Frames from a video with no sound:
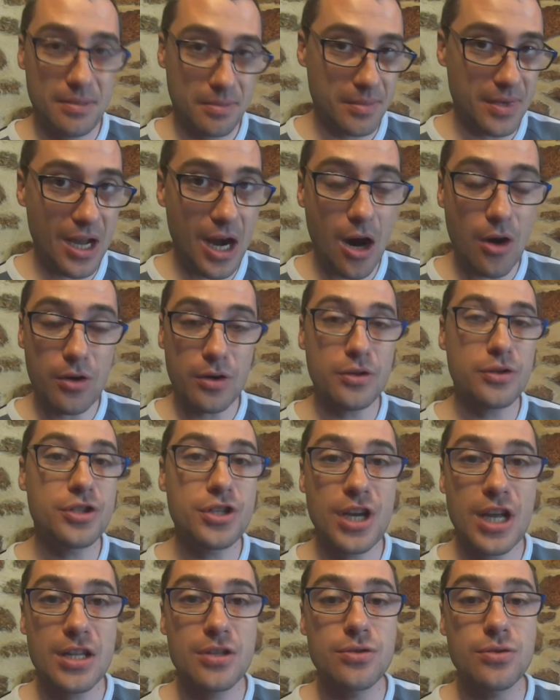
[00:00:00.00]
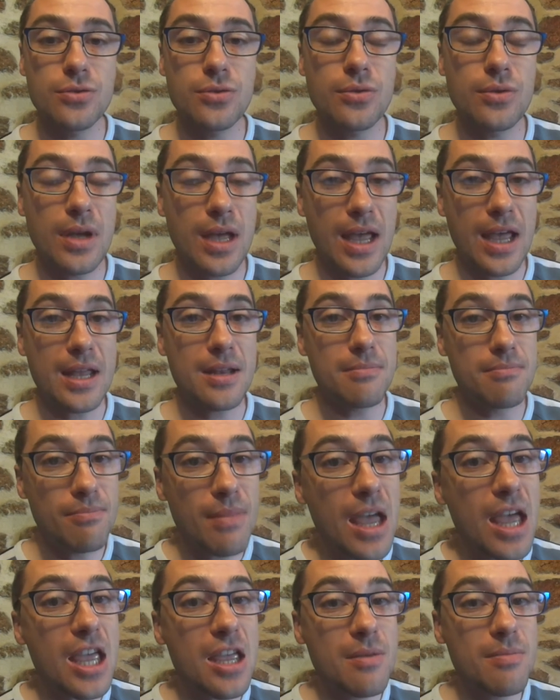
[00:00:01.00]
they are on schedule, and
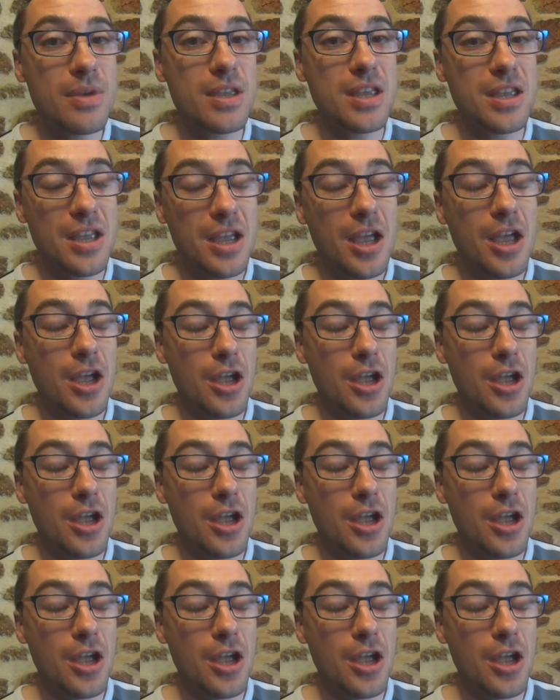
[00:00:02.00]
maybe